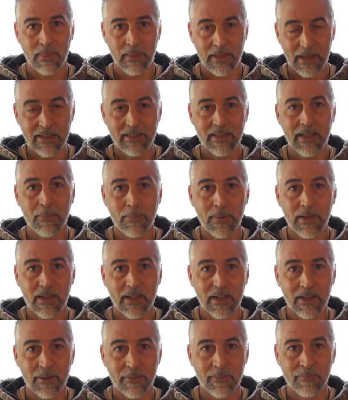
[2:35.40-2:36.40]
in that
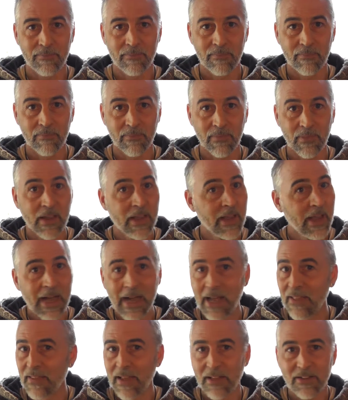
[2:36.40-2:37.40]
being.
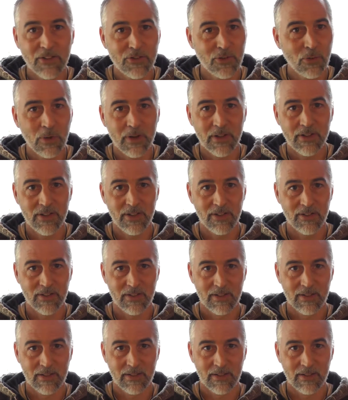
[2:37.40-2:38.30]
And that is all it is.